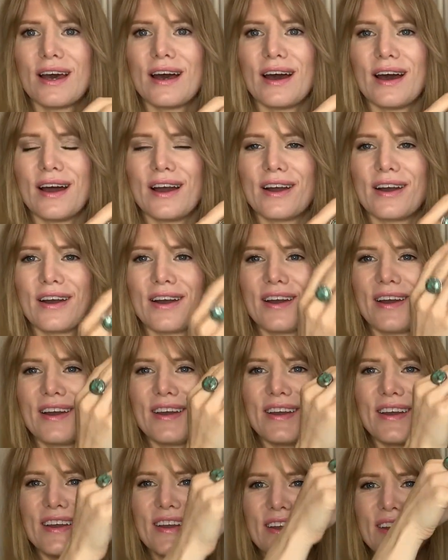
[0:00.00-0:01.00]
Or,
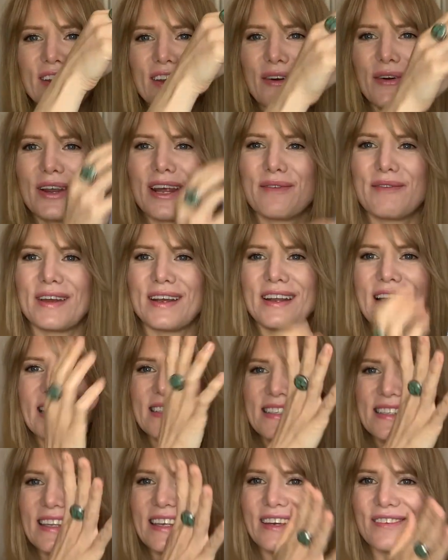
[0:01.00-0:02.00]
you know what I mean, not
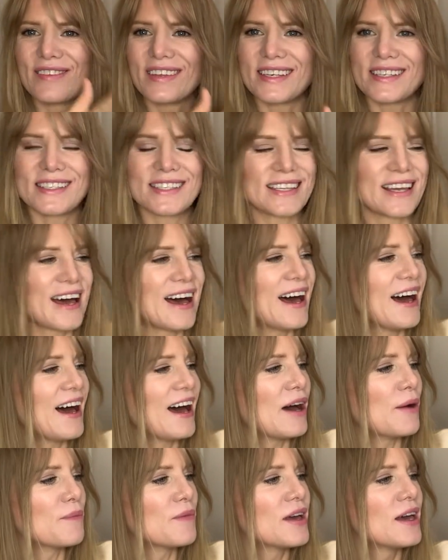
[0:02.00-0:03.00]
sleeveless.
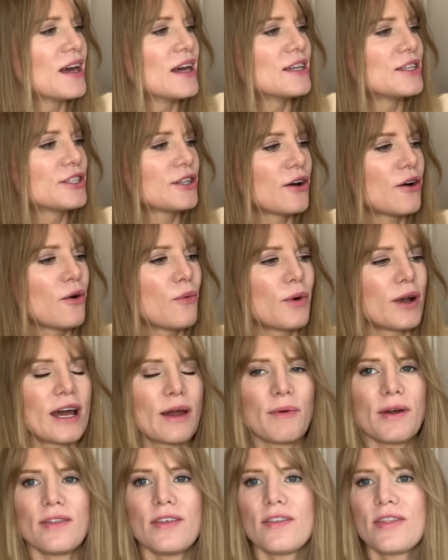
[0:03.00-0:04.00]
So when I
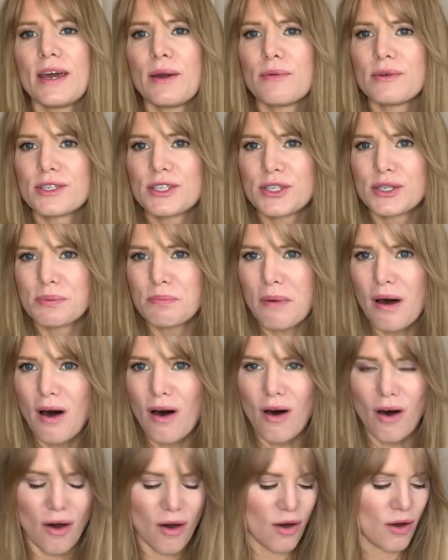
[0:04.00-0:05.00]
read that they were
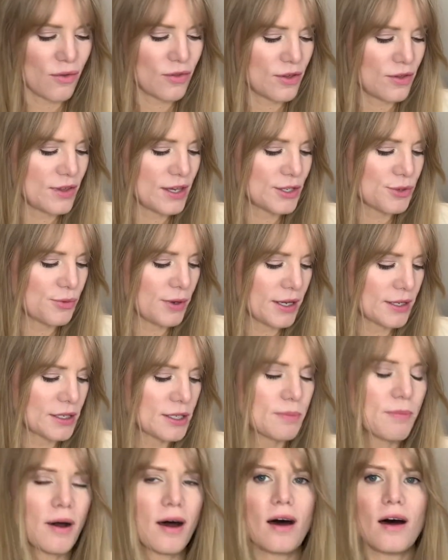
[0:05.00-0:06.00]
small, that these ran
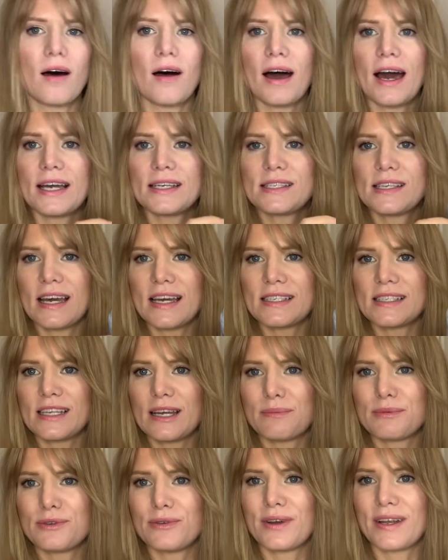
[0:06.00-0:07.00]
small, I sized
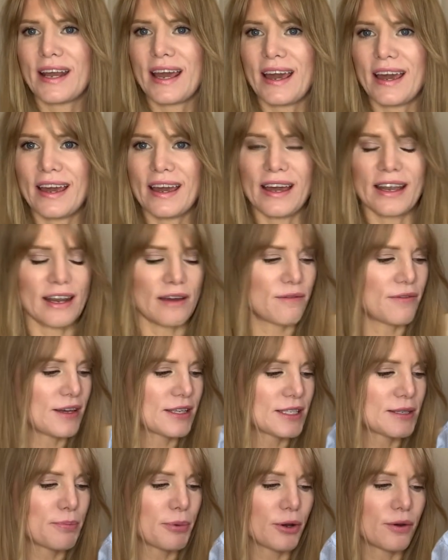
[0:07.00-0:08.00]
up to an 8, and it
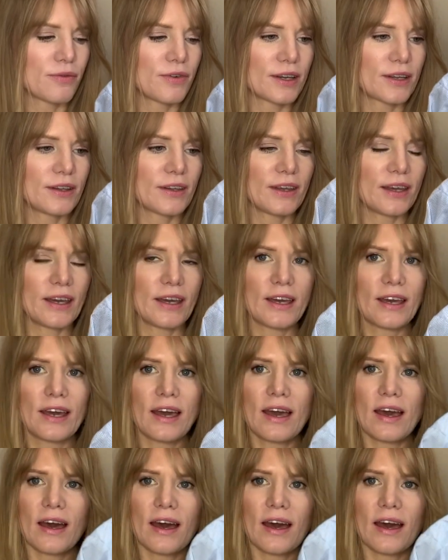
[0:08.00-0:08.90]
fits perfectly.